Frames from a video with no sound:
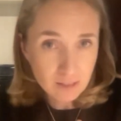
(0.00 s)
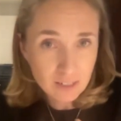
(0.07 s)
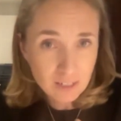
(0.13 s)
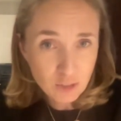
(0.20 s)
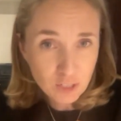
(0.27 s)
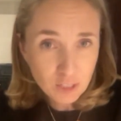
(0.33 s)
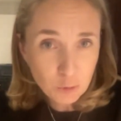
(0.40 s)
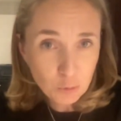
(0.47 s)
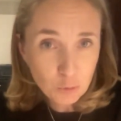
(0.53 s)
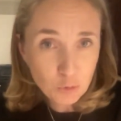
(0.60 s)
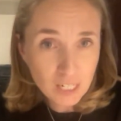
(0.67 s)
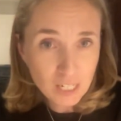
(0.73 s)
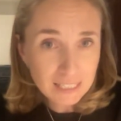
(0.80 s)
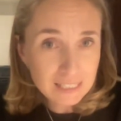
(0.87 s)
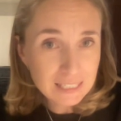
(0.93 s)
anything to do
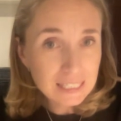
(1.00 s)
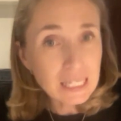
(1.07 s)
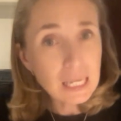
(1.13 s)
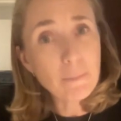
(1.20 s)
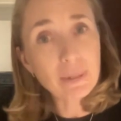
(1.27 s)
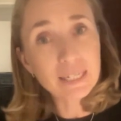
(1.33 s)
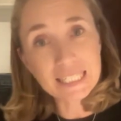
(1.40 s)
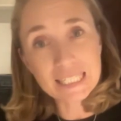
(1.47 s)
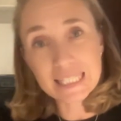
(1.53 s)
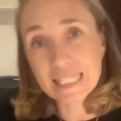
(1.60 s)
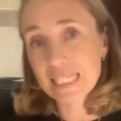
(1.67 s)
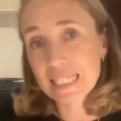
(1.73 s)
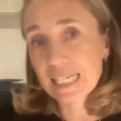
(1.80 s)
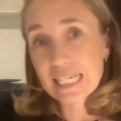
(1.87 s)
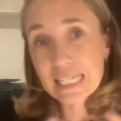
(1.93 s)
that, but
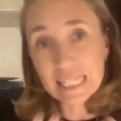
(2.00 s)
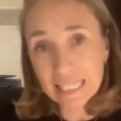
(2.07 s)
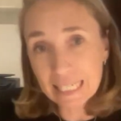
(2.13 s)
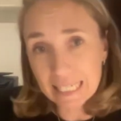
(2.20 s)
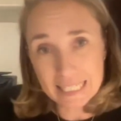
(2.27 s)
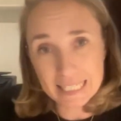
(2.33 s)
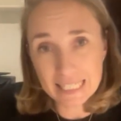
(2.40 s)
it's great.